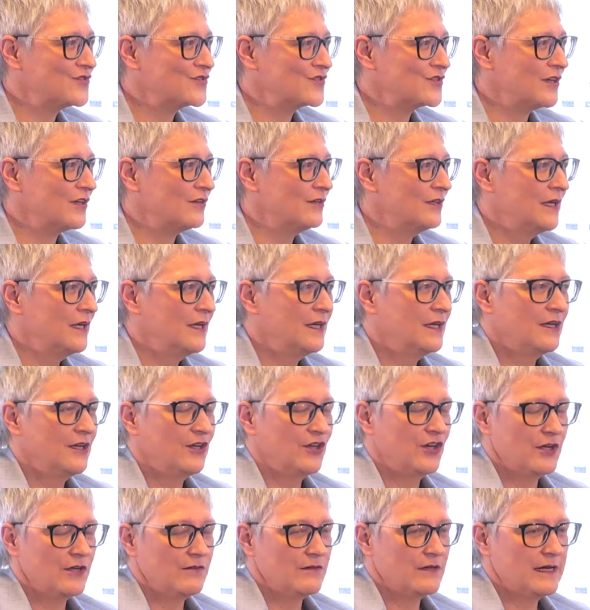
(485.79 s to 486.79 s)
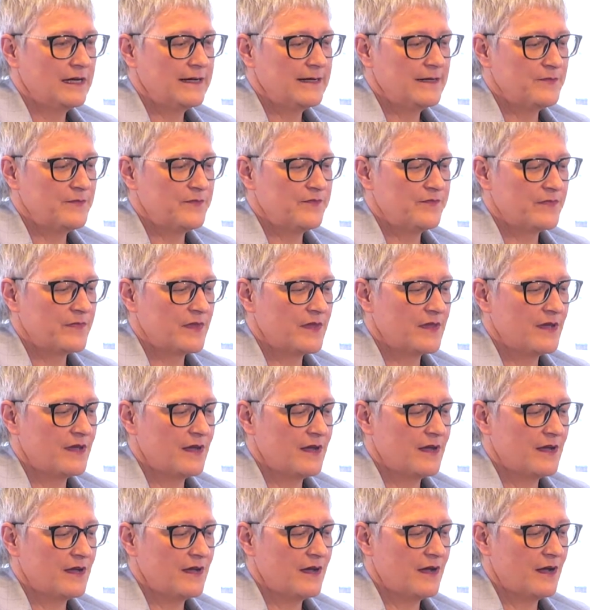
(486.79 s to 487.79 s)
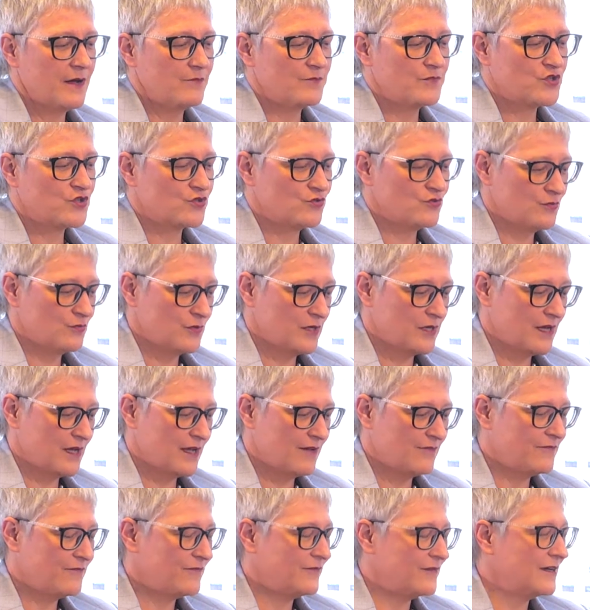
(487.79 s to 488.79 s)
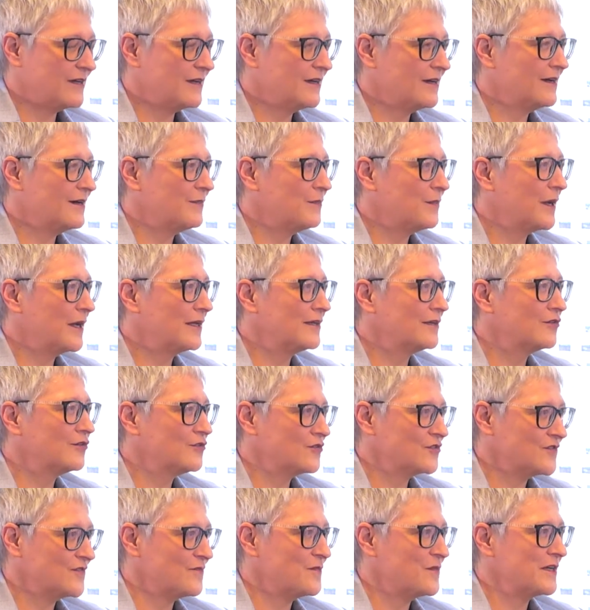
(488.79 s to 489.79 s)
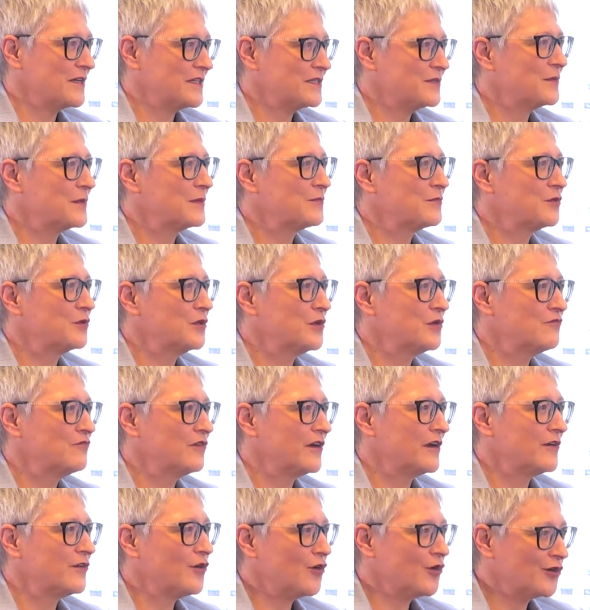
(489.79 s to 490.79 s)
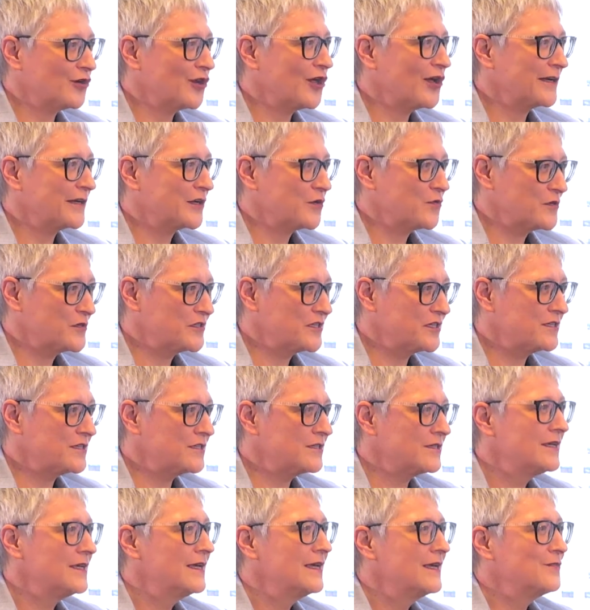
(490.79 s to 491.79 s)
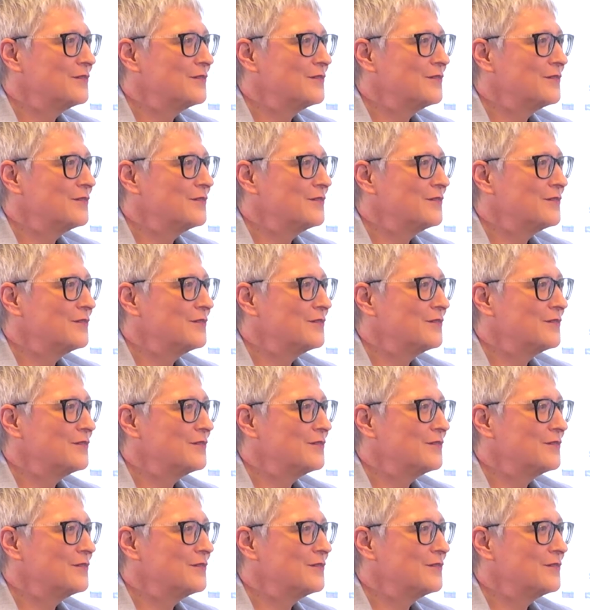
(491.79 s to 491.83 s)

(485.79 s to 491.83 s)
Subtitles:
So, I'm sure we have paid lots of money to people who run online quizzes,